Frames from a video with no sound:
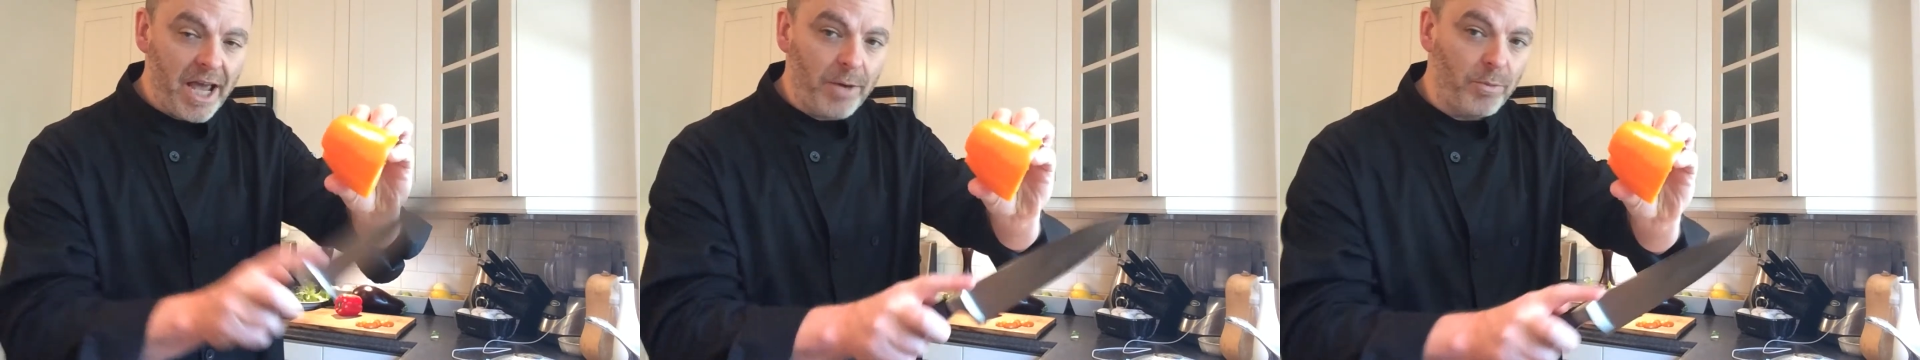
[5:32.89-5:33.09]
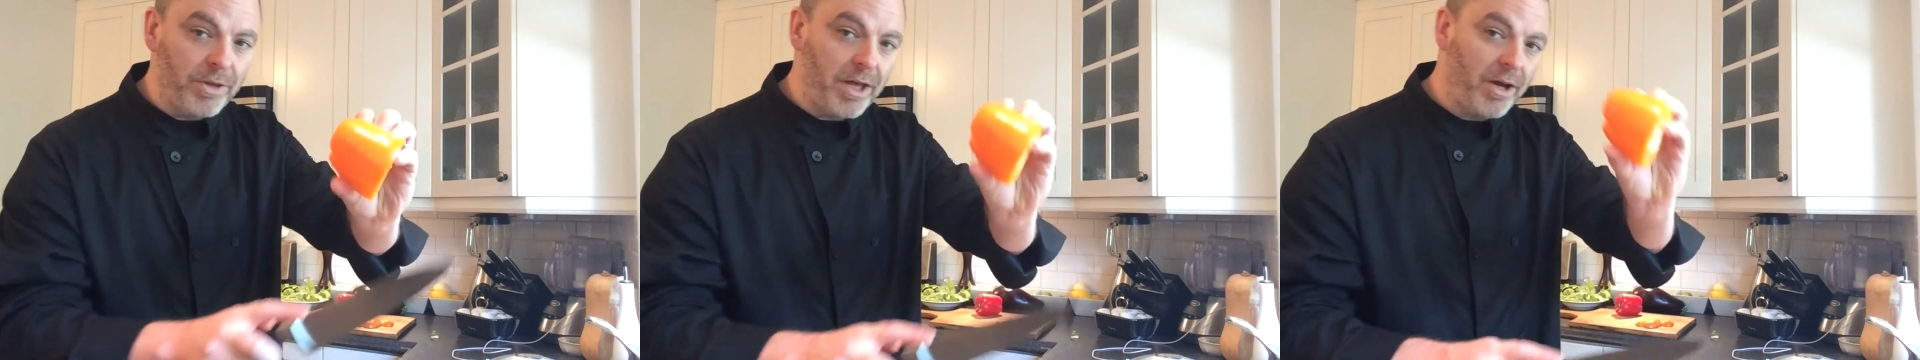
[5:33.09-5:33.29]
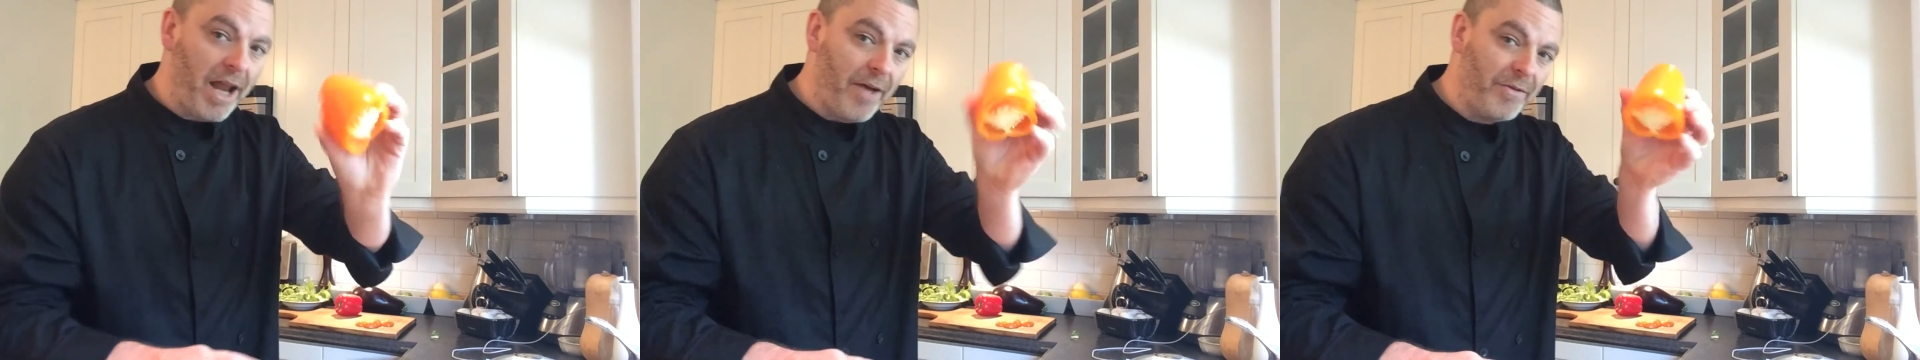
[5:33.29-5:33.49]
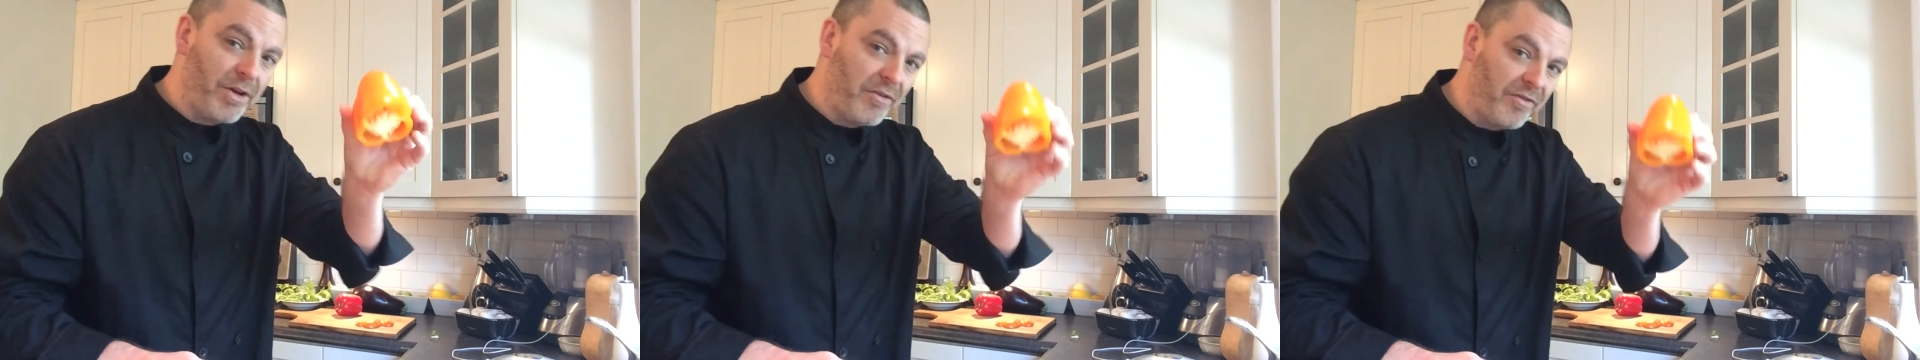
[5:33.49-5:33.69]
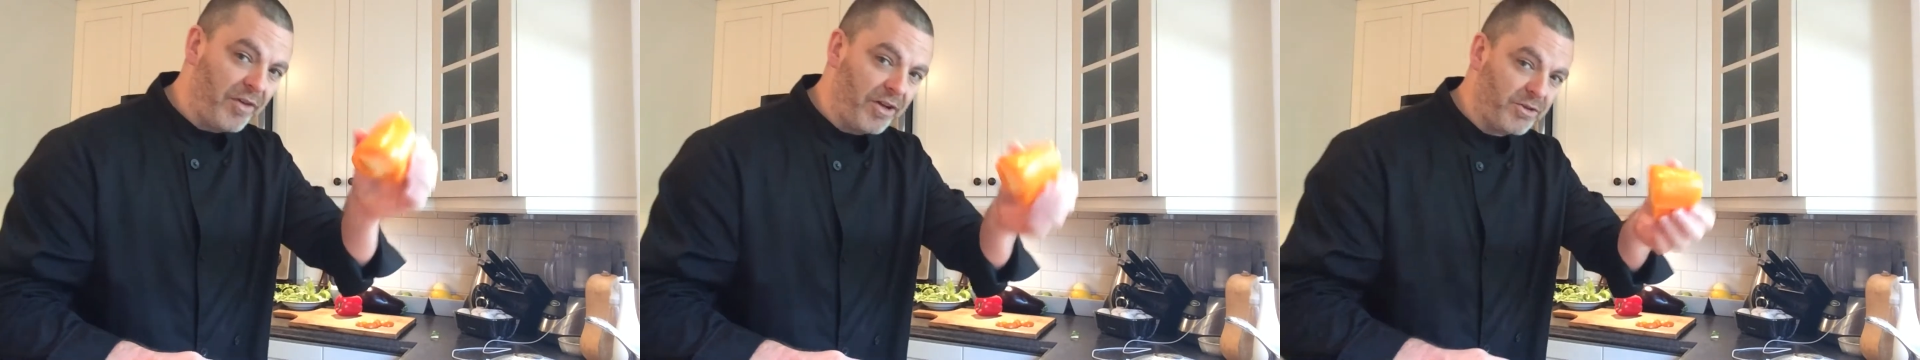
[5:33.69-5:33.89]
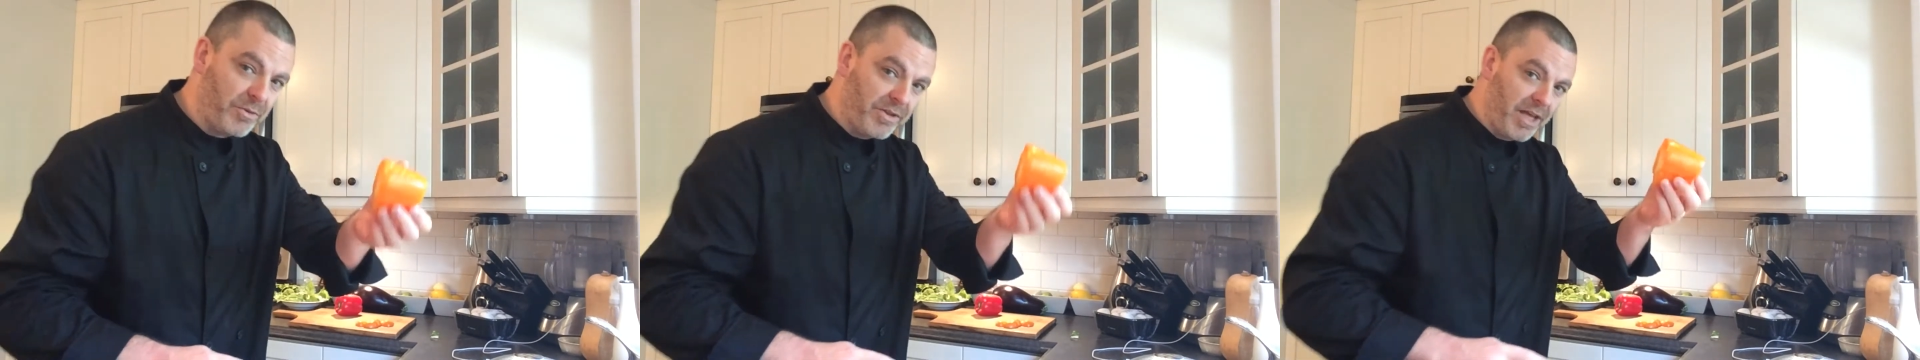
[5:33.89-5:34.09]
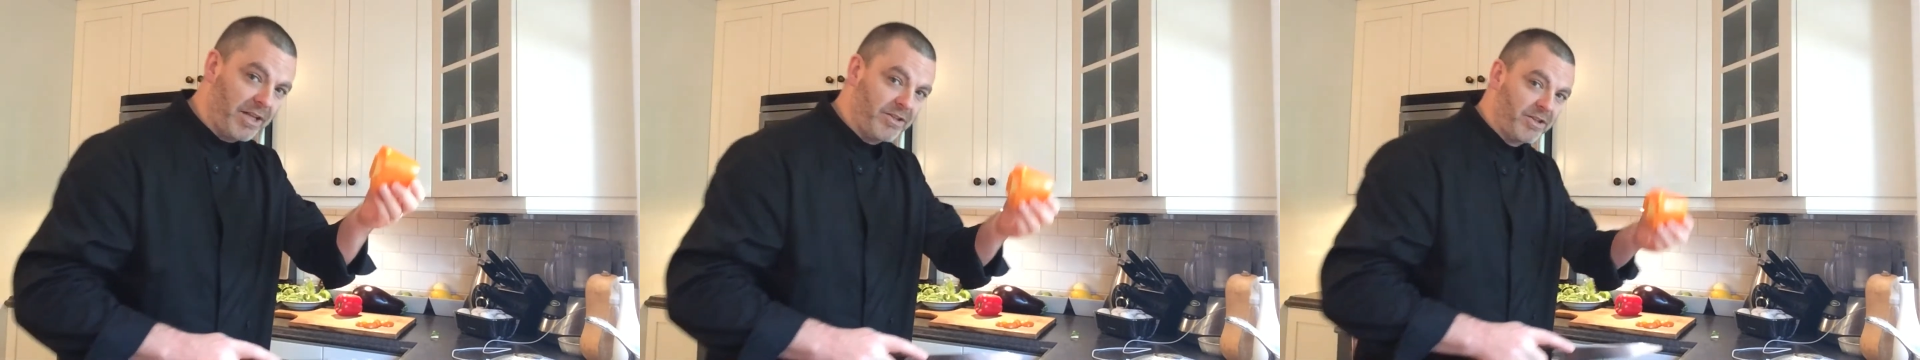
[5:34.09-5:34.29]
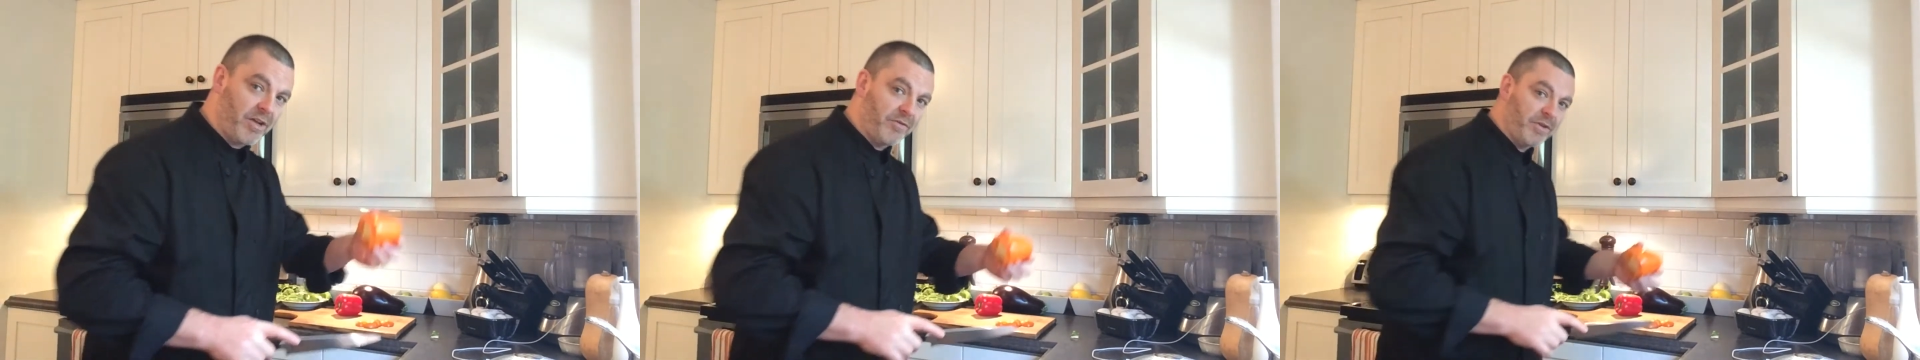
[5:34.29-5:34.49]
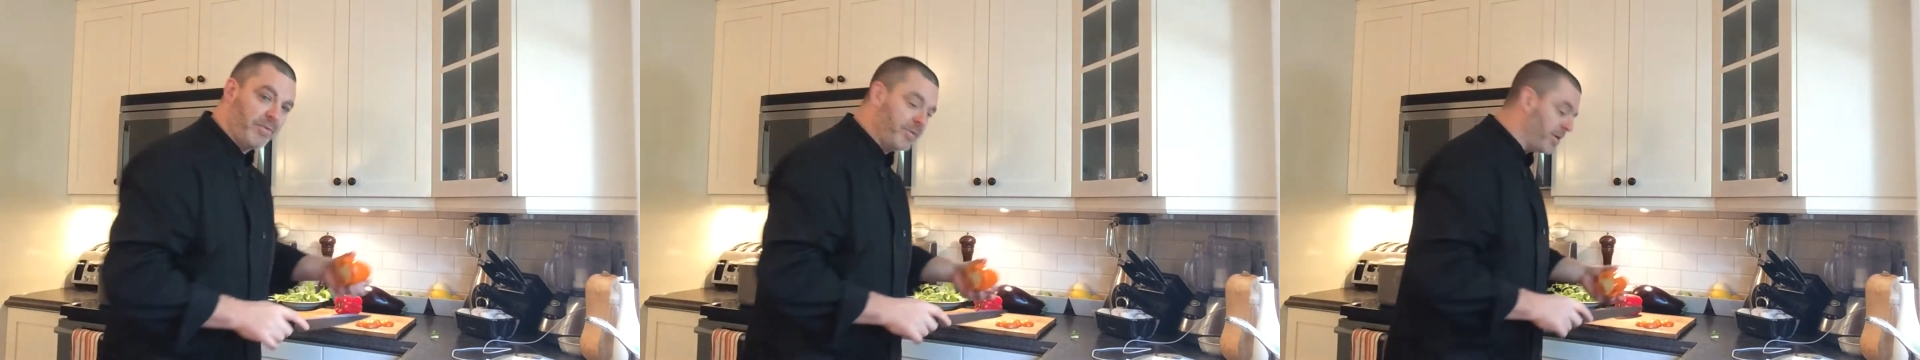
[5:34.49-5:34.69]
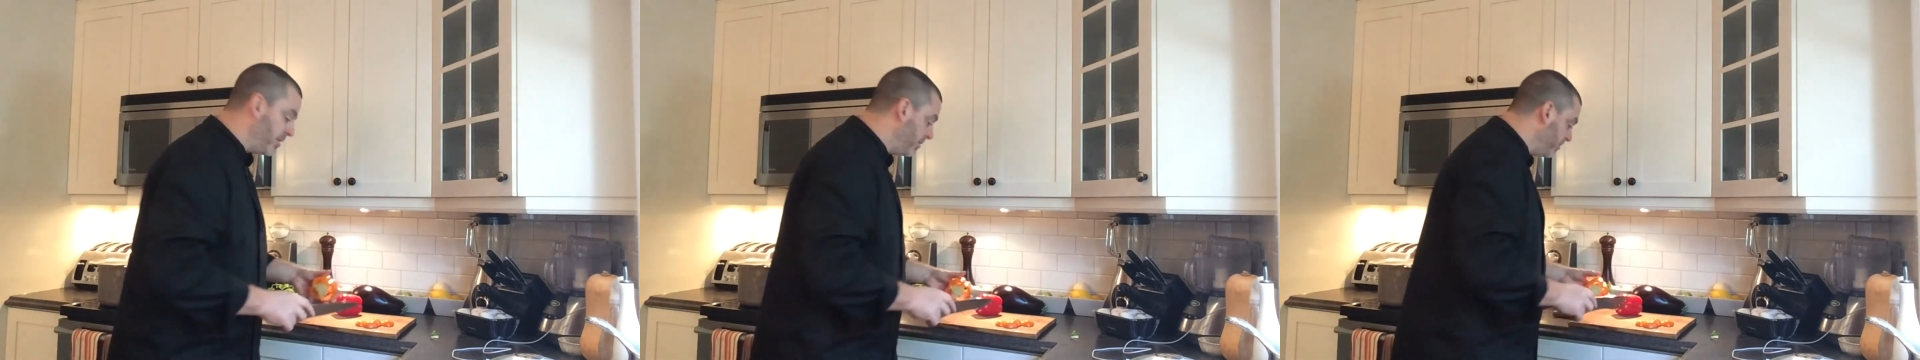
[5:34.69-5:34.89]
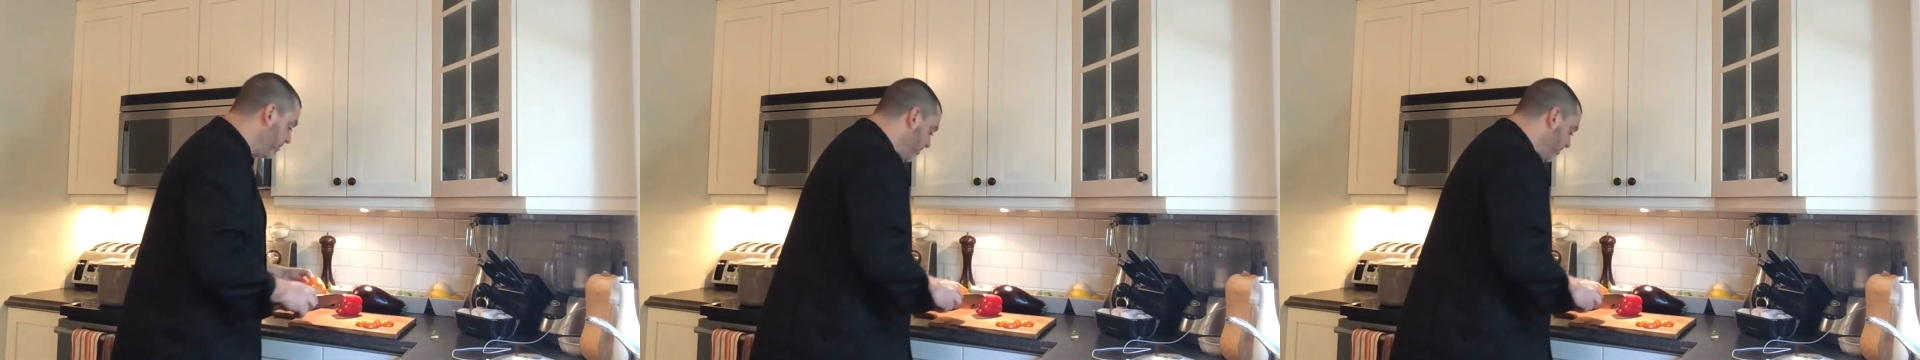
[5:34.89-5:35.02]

and without having to fuss with that stuff in the middle.